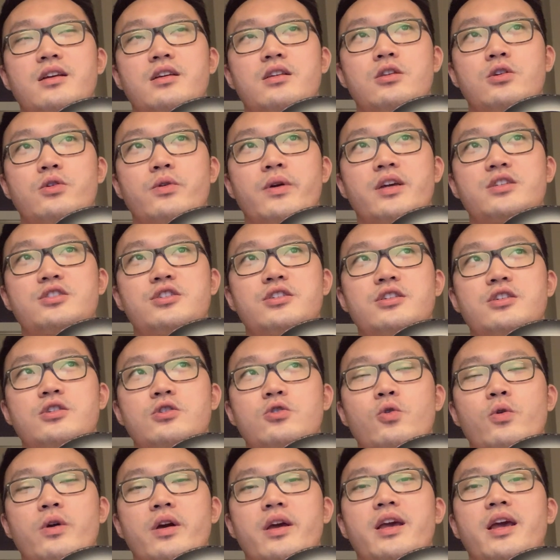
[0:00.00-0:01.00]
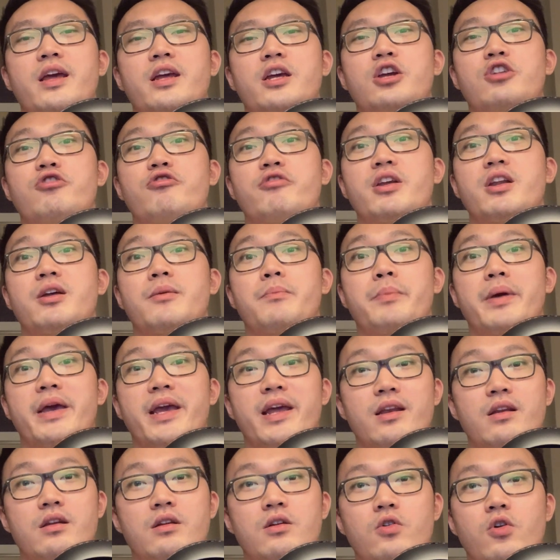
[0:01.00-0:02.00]
you can actually go ahead and create a
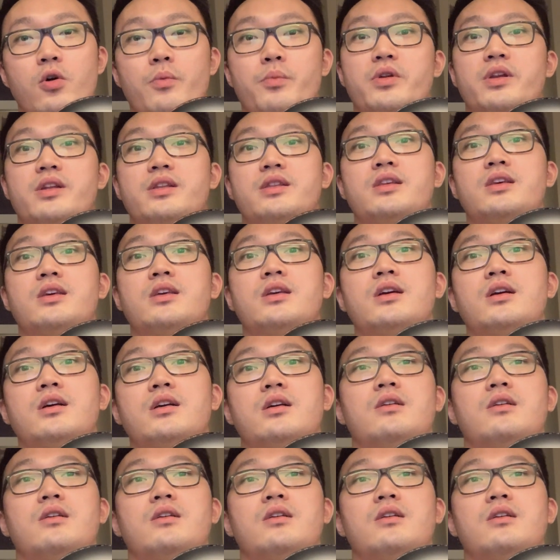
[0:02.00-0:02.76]
paid community.